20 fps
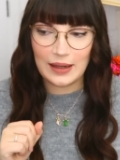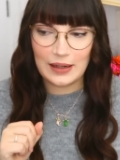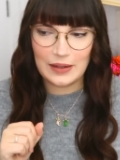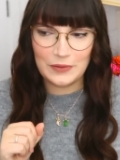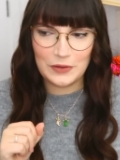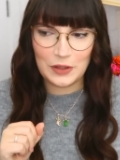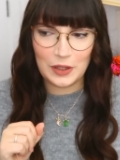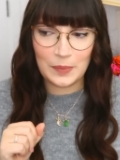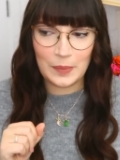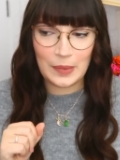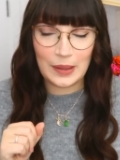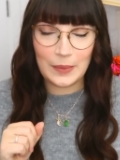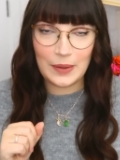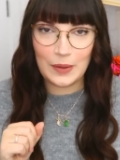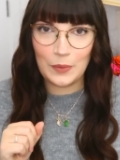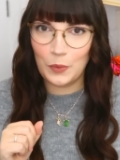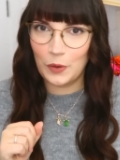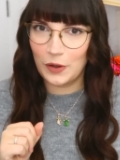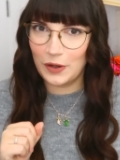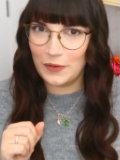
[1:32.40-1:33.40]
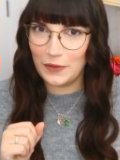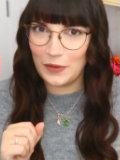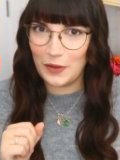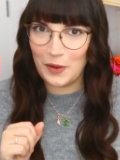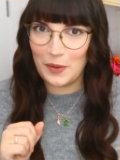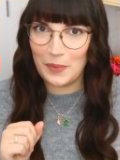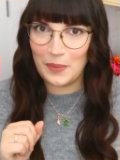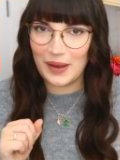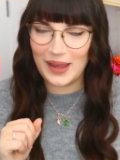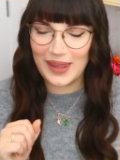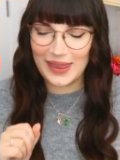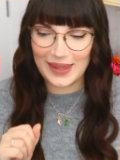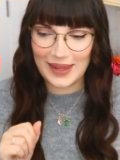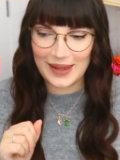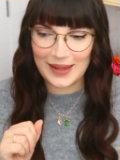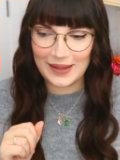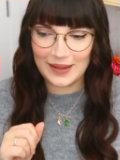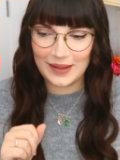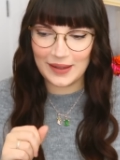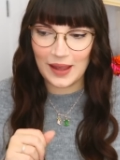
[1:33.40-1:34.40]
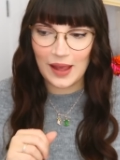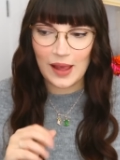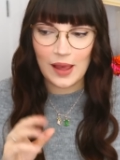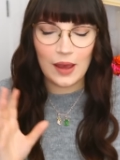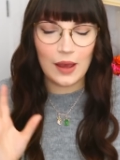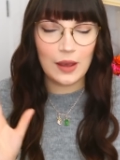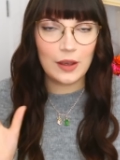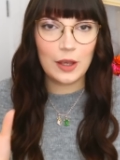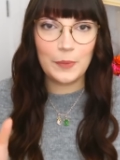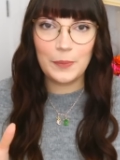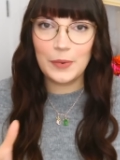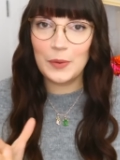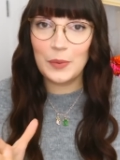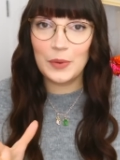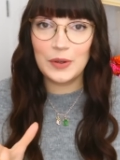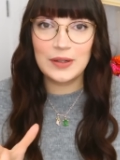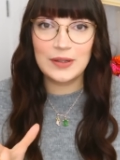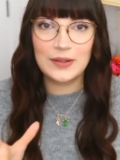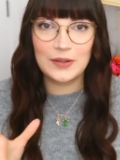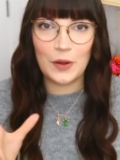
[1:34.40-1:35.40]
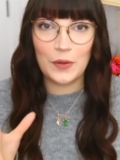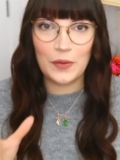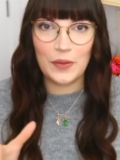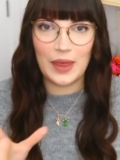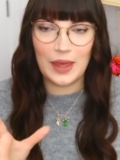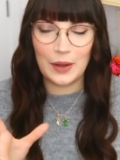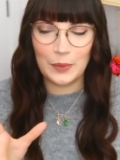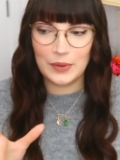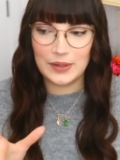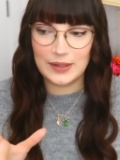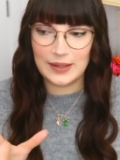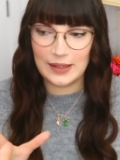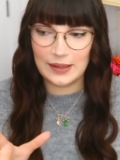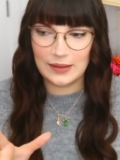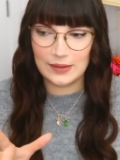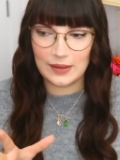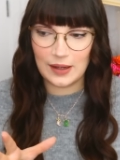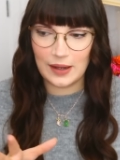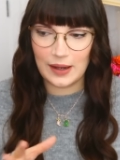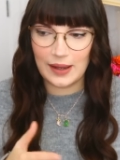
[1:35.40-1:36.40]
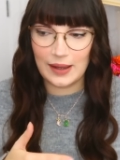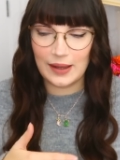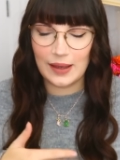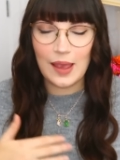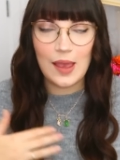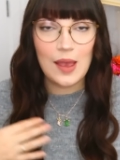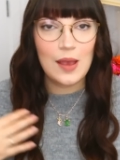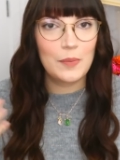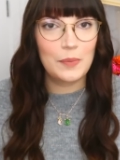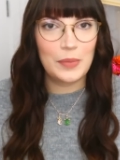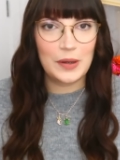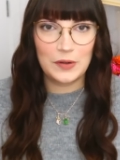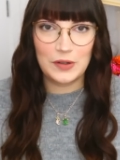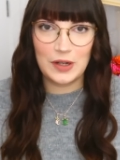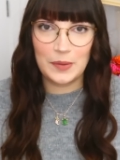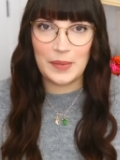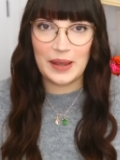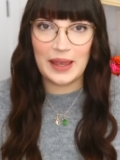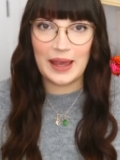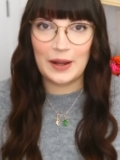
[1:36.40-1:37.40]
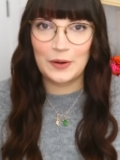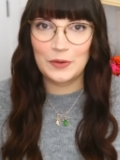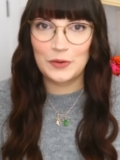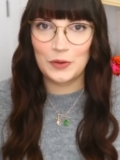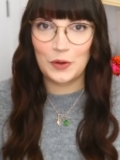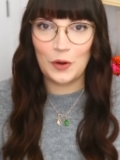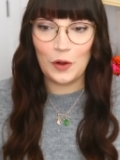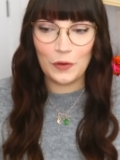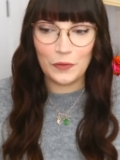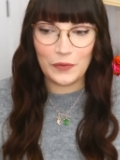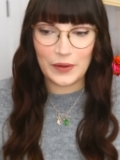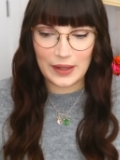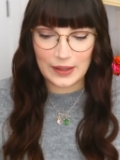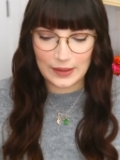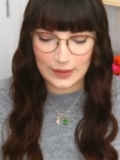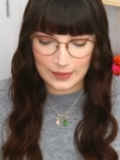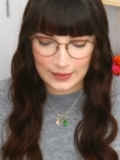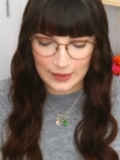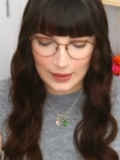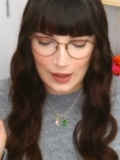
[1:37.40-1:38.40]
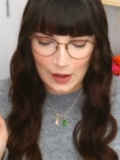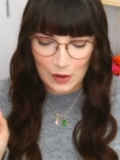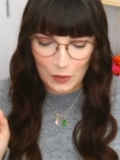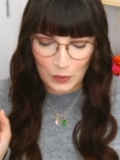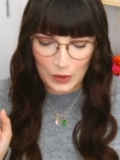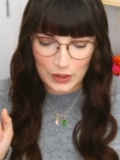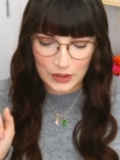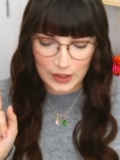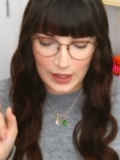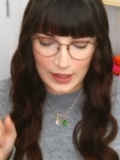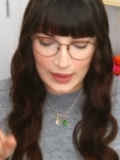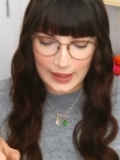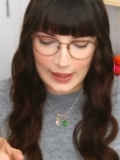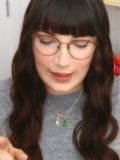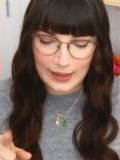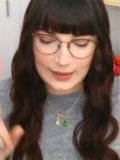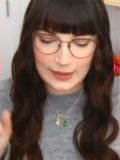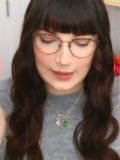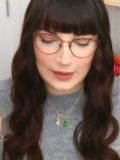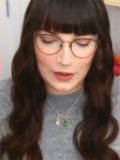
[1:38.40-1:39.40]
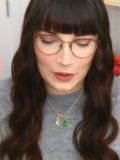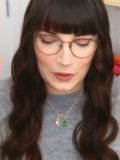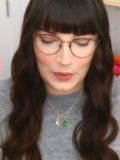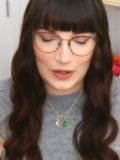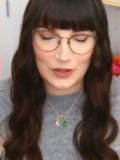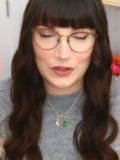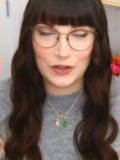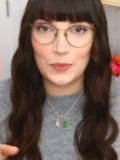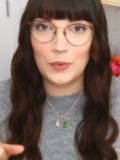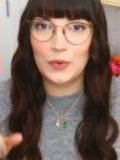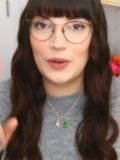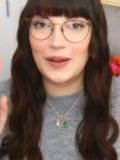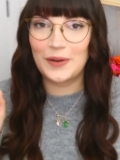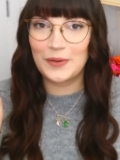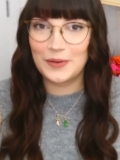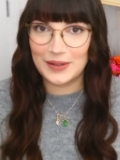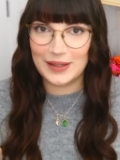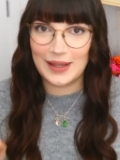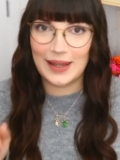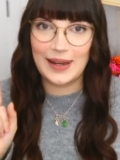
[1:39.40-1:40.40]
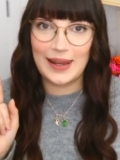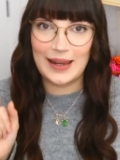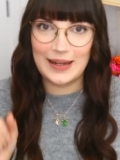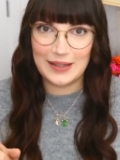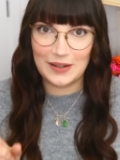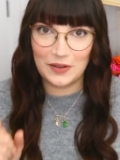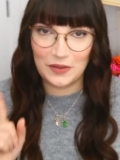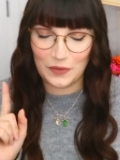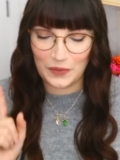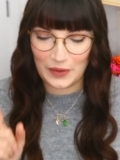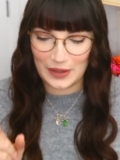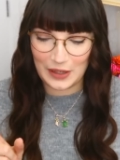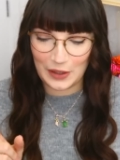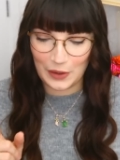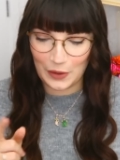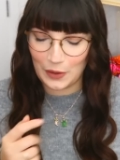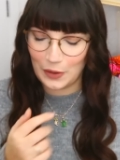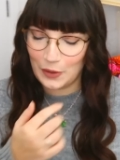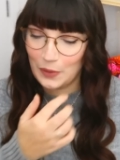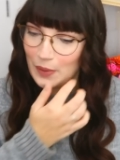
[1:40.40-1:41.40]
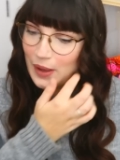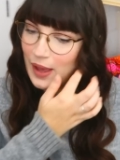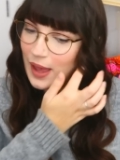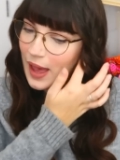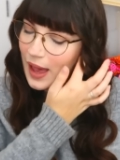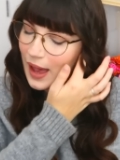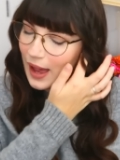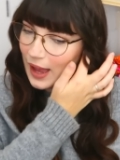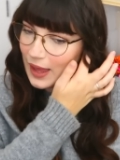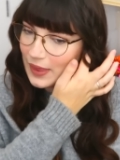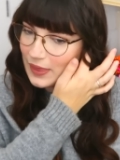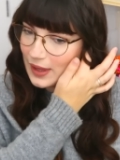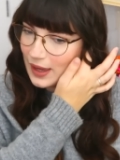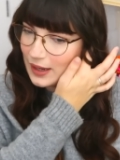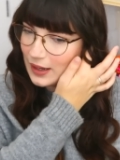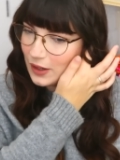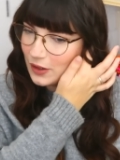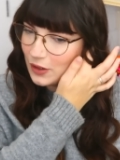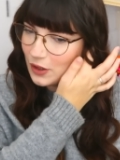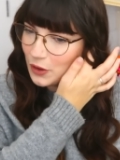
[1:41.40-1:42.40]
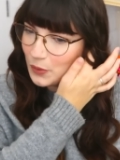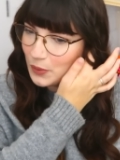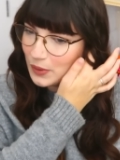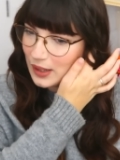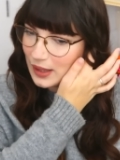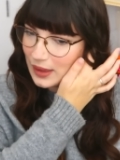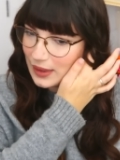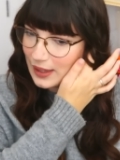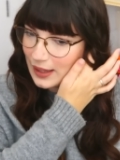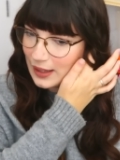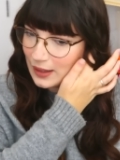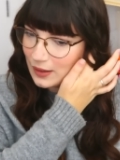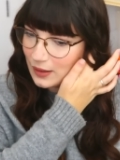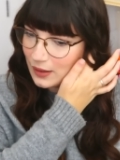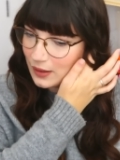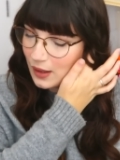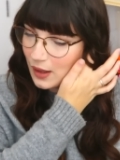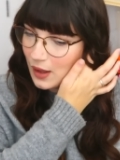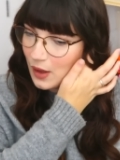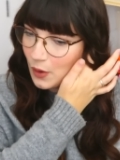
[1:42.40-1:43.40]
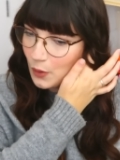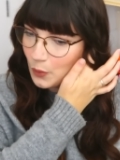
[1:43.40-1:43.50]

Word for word: and I've done maybe one of them, I think. A couple of ones on there was things like building my outdoor office, which I think is another question, we'll get onto that later in the video. And then another one I think